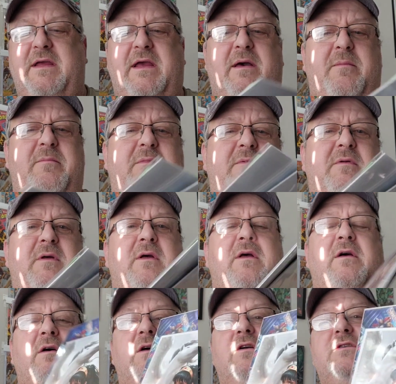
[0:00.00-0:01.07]
to him,
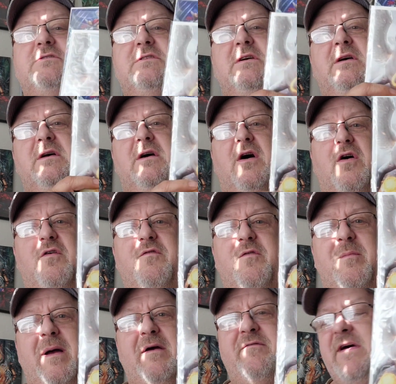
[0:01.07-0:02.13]
there's
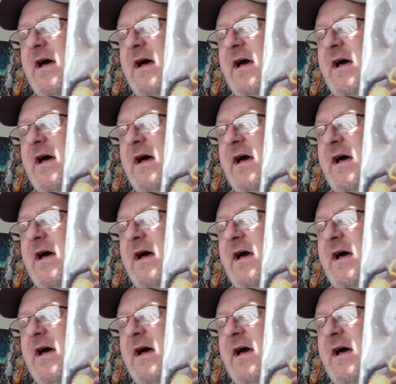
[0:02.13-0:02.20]
over my